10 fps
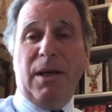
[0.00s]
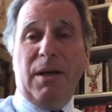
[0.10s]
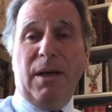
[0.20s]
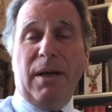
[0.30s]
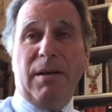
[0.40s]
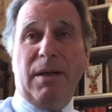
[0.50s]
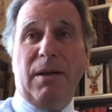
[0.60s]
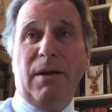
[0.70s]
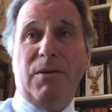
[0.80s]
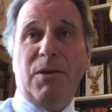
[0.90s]
And I think
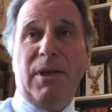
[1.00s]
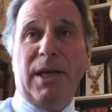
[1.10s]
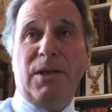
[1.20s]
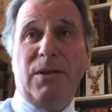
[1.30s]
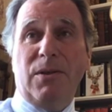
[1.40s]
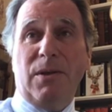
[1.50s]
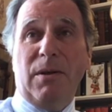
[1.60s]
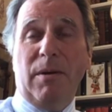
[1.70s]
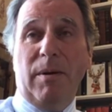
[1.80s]
the answer to that is,